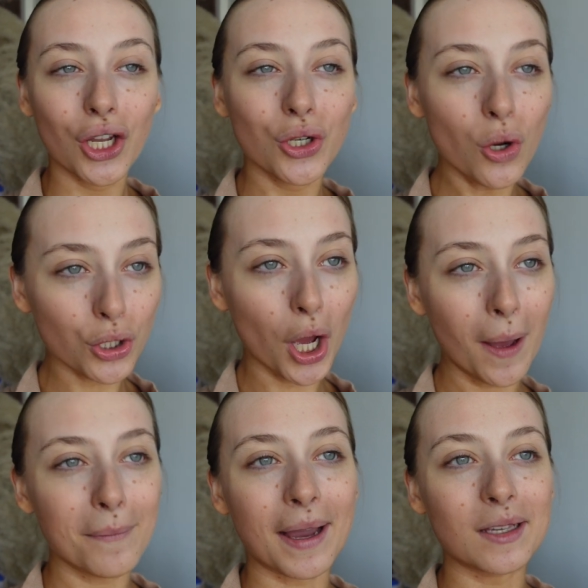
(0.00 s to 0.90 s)
not
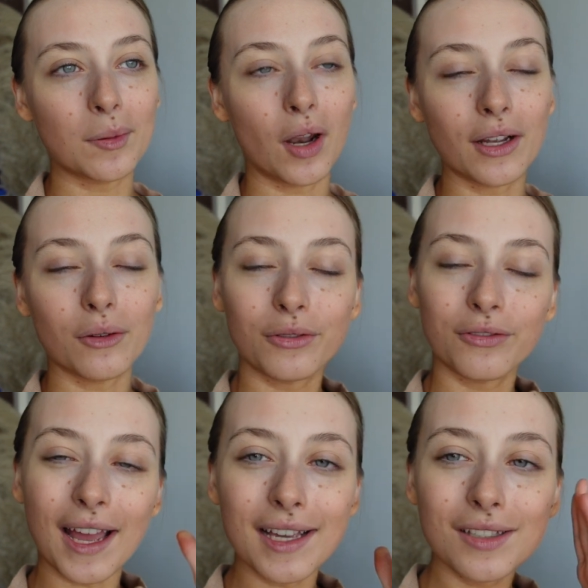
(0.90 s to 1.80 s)
curtain bangs, but like
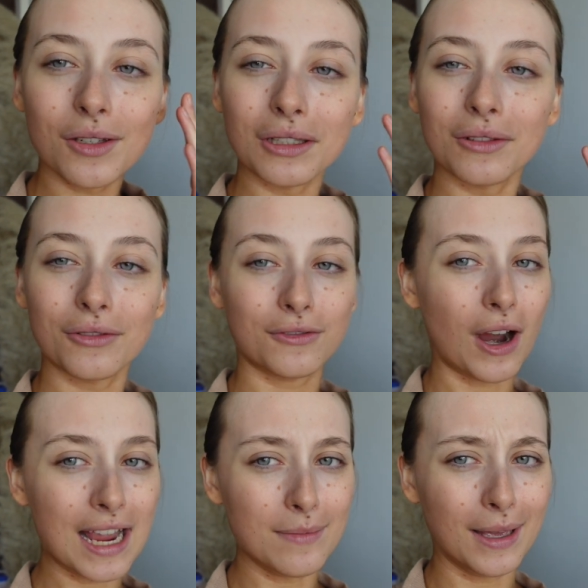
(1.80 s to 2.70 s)
face
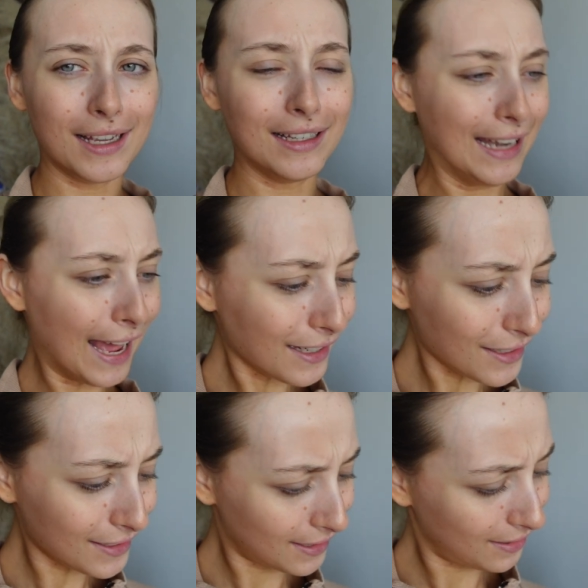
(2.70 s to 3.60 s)
framing
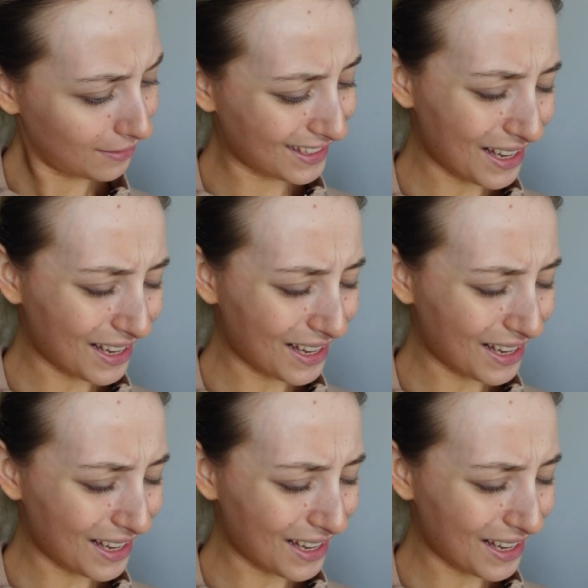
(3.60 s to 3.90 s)
layers.